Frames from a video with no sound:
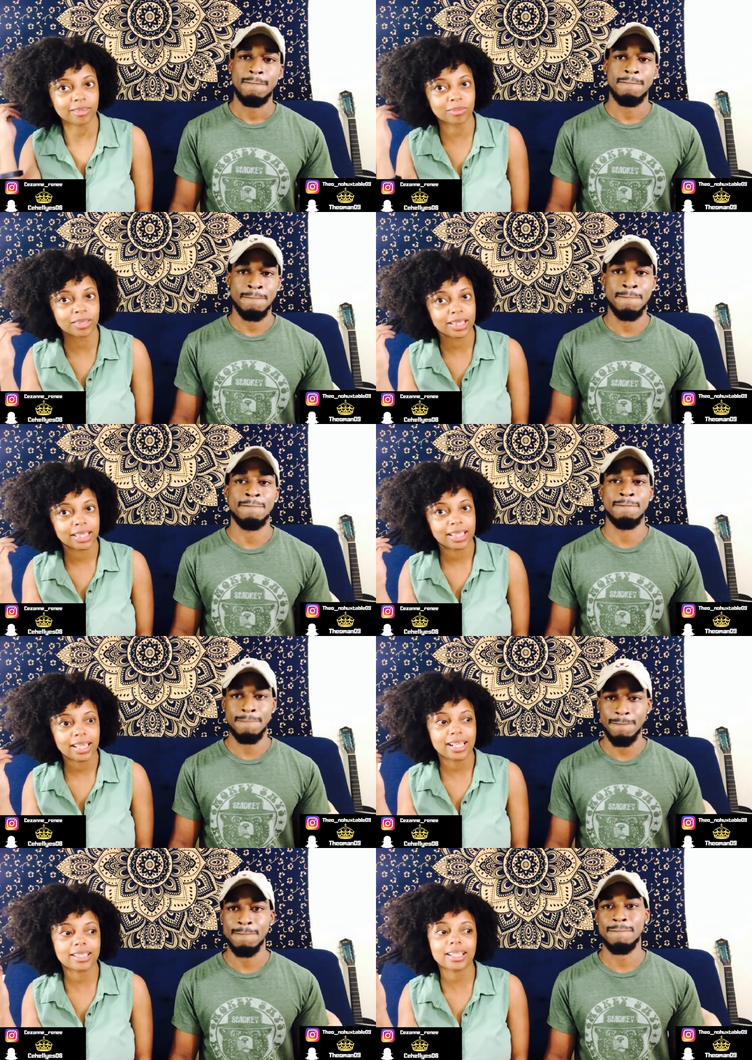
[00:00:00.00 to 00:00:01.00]
Speaker 1: him. Mm
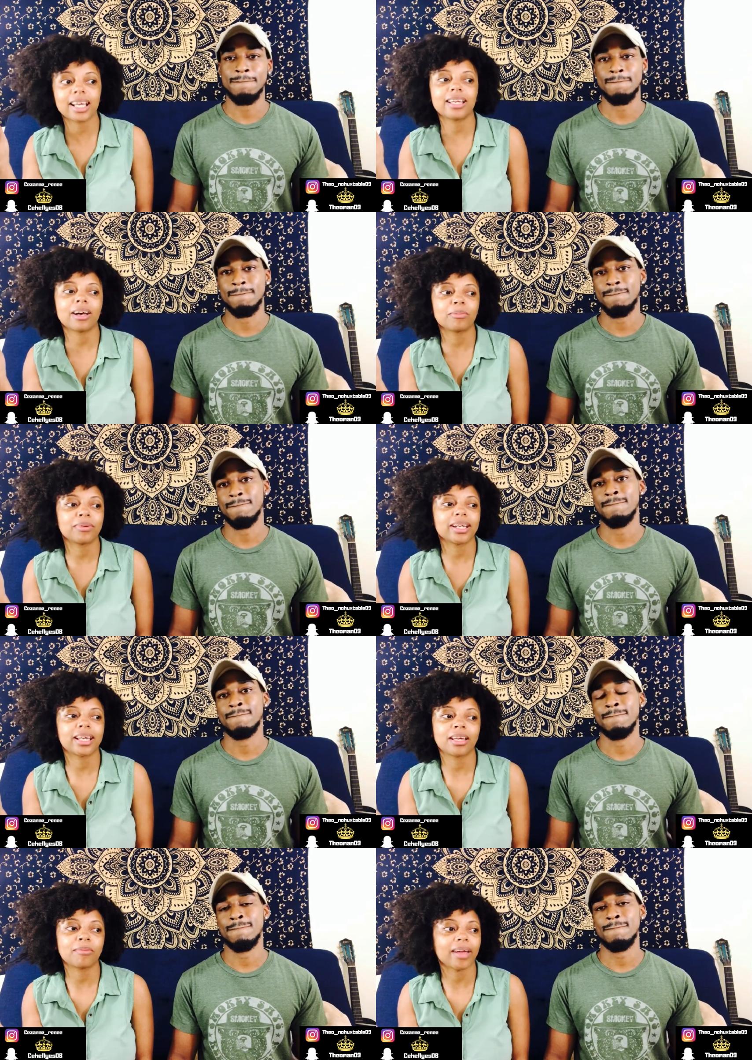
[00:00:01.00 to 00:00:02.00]
-hmm. Instead, y'all
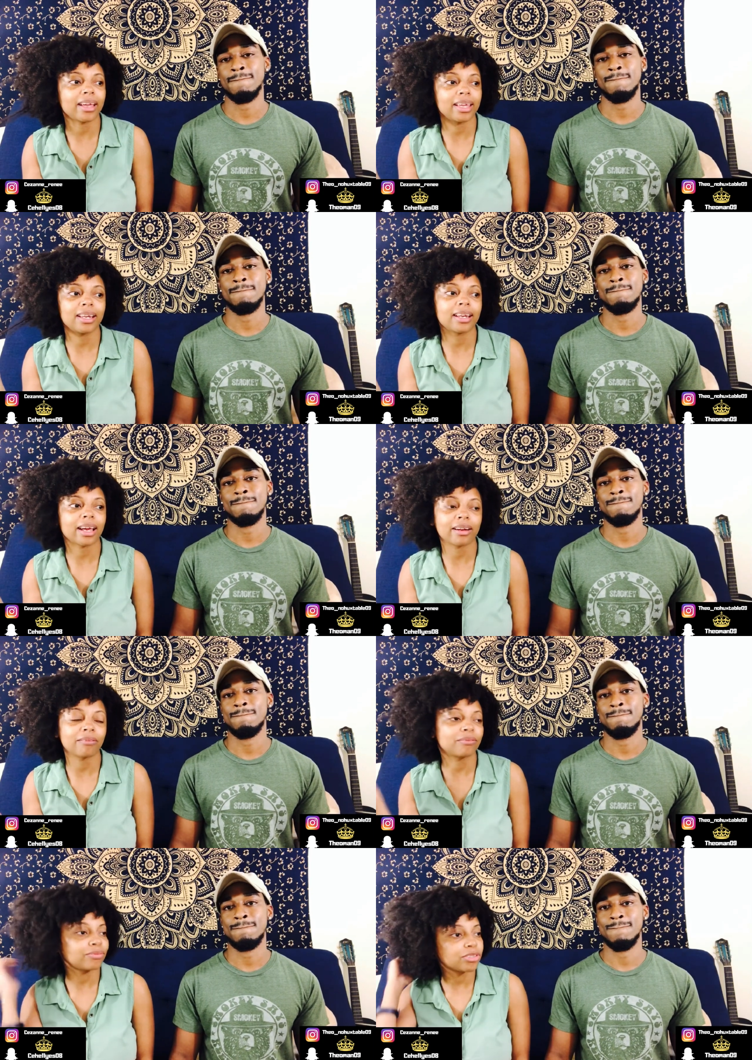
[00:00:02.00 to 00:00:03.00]
bringing him in and out
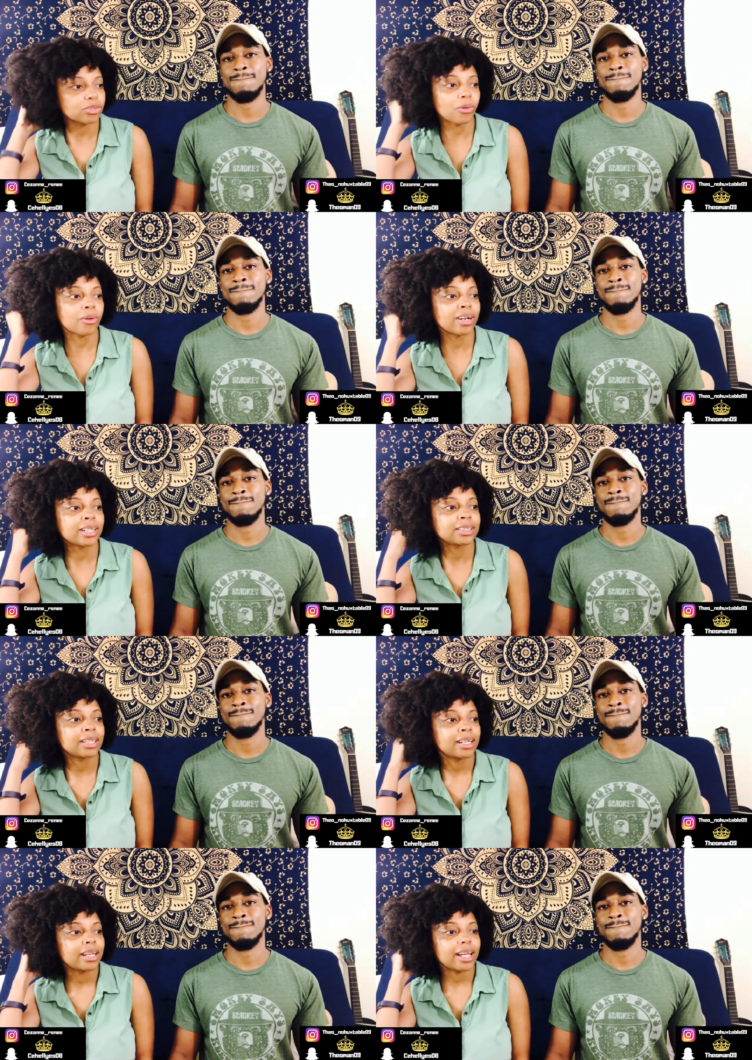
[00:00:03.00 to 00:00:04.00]
of stores
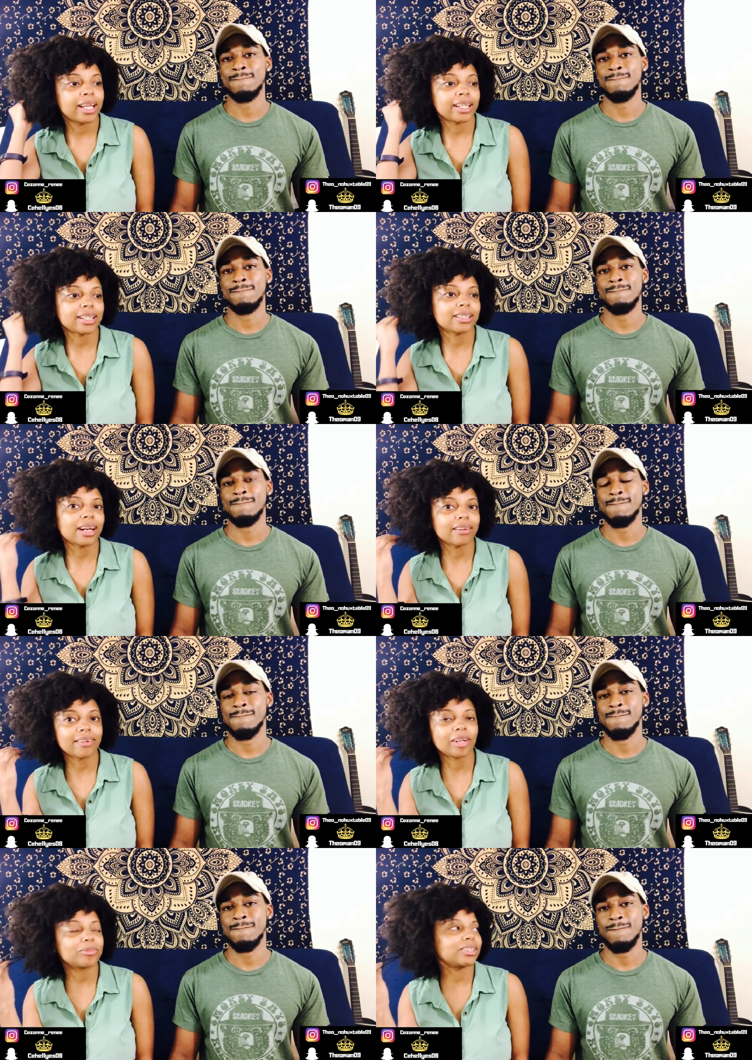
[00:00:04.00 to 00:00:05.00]
and that's not
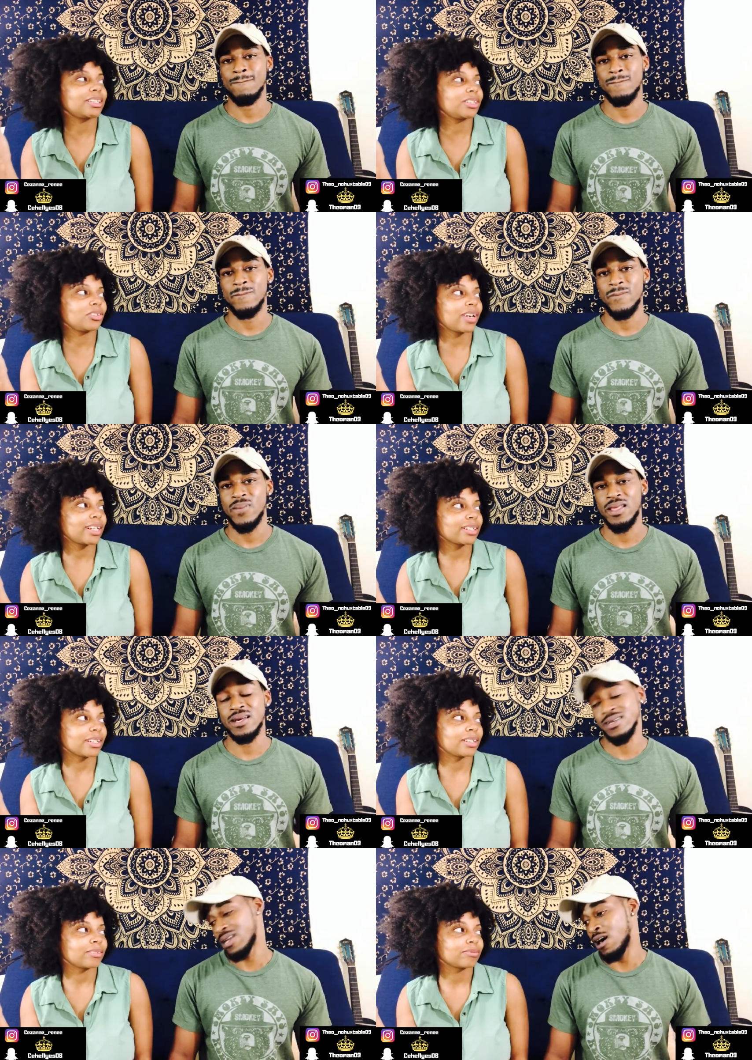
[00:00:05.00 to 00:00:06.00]
gonna help the
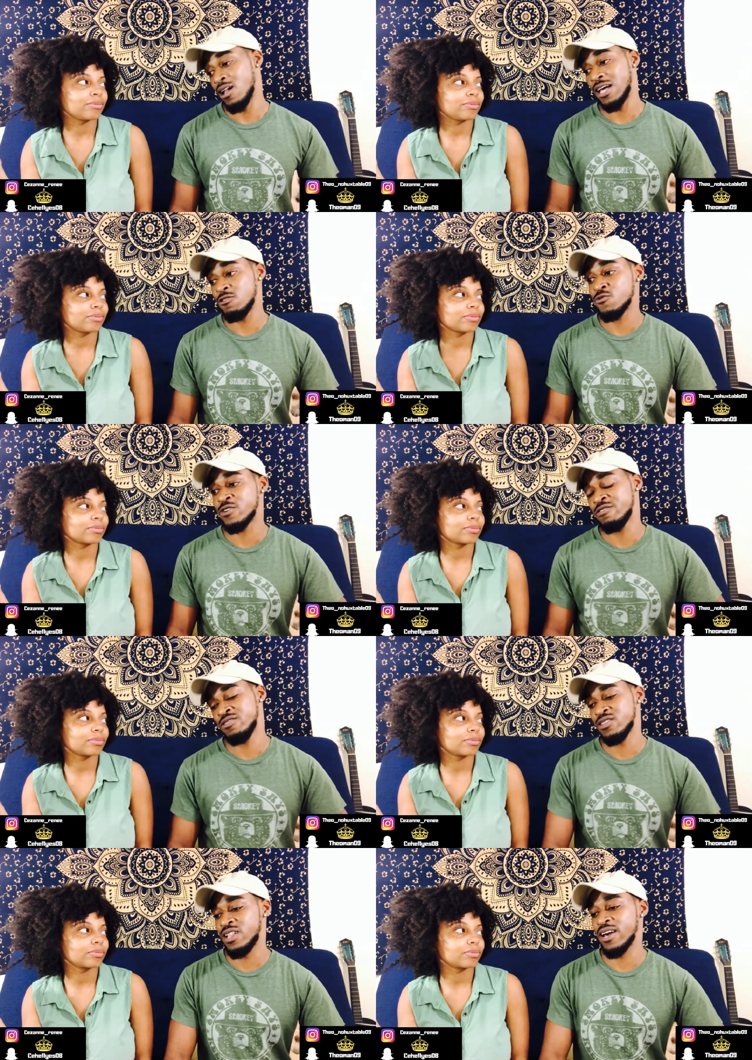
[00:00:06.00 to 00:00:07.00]
situation. Cause
Speaker 2: all I was
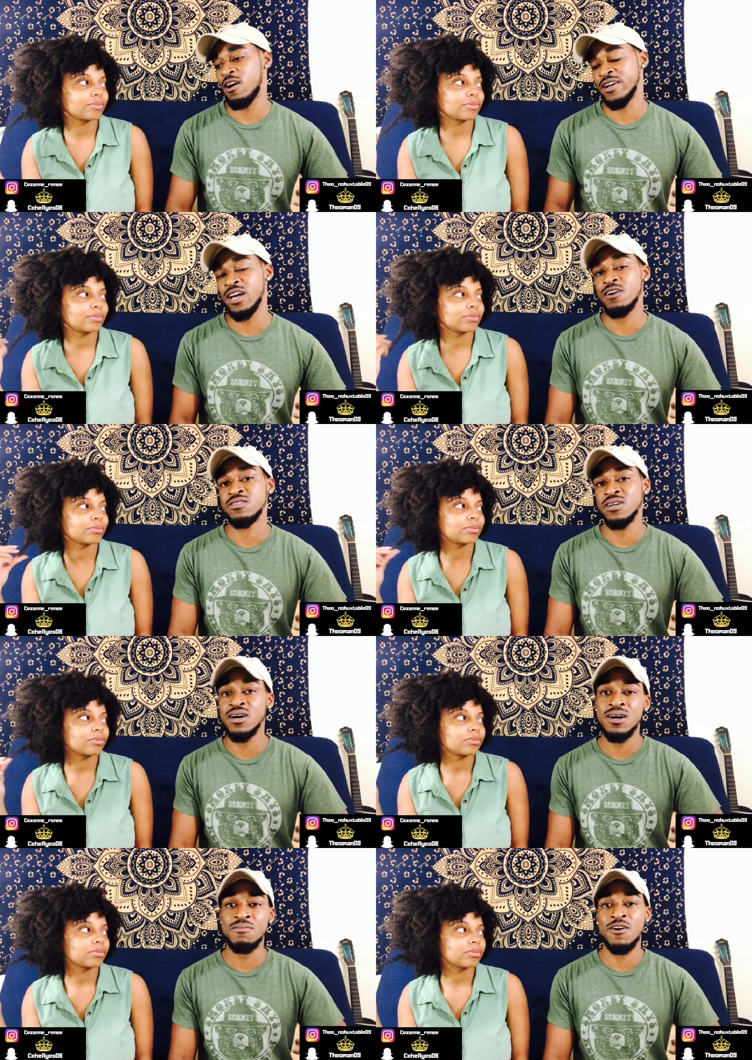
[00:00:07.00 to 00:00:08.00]
wondering is like, are y'all
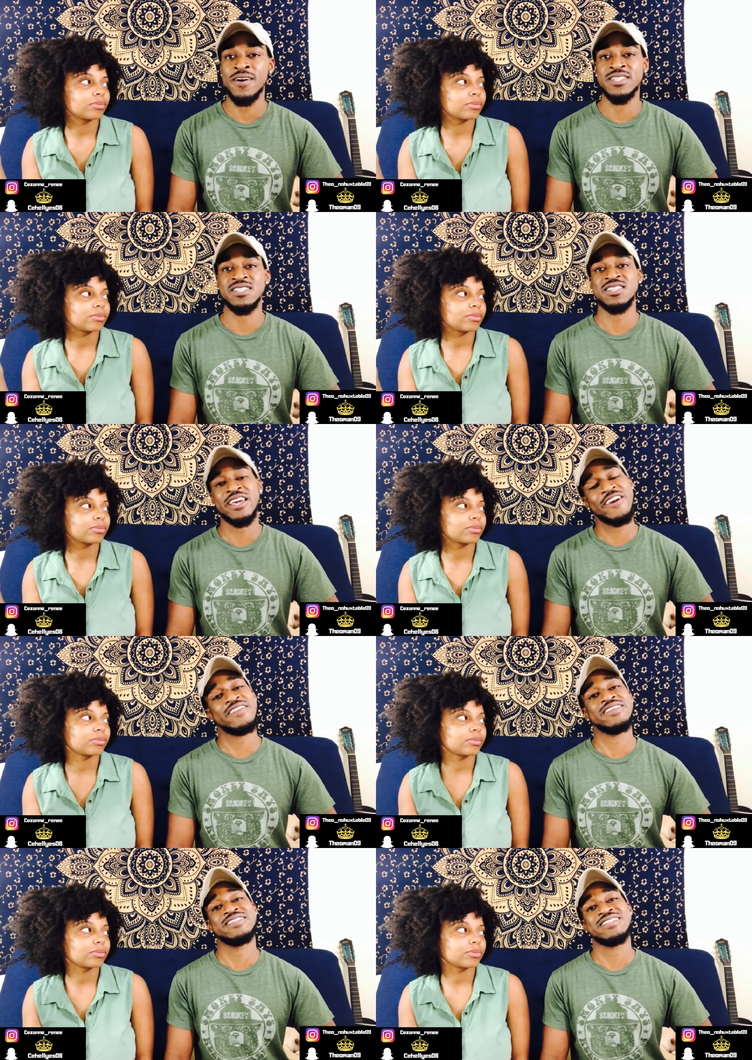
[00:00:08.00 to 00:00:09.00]
dumb or just
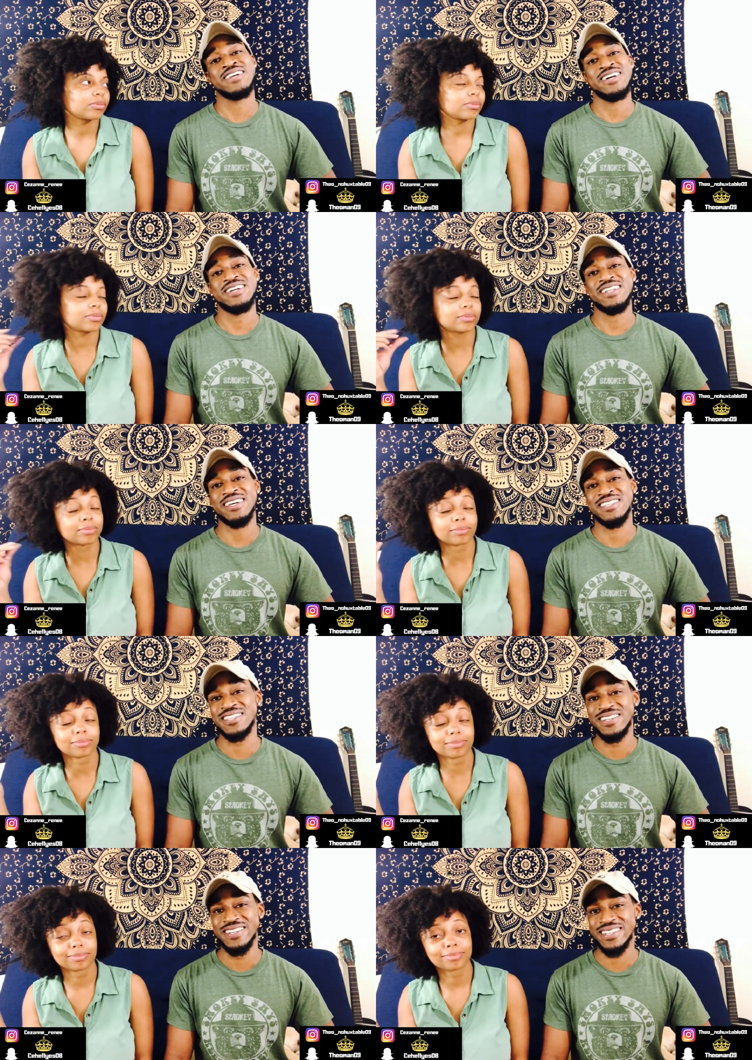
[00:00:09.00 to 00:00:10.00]
careless? Like
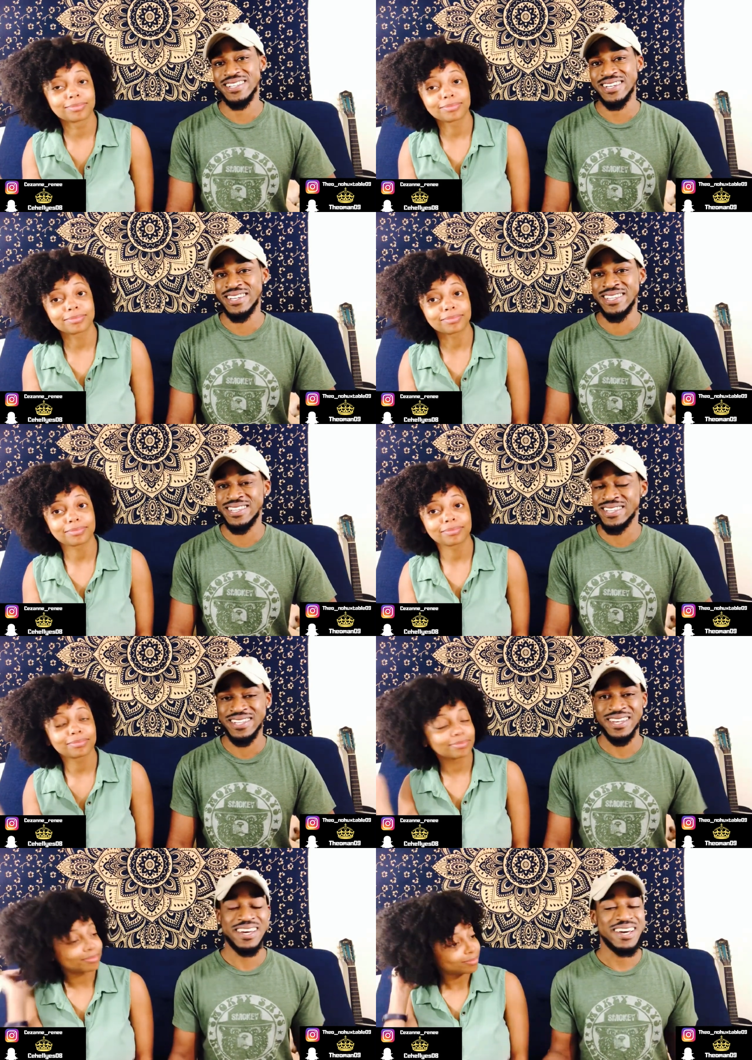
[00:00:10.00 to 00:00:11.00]
seriously, it's just